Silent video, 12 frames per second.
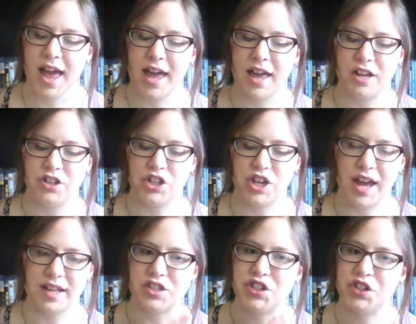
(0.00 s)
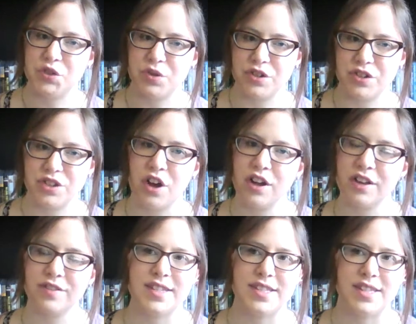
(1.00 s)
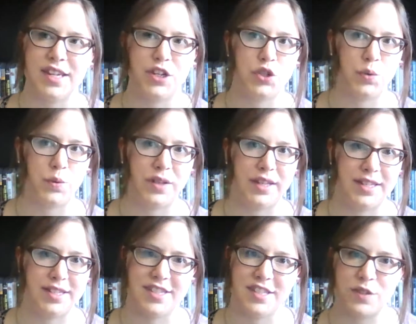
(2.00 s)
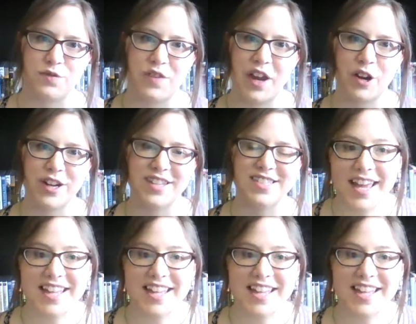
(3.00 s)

and she has to do her Song of the Sea to release these fairies.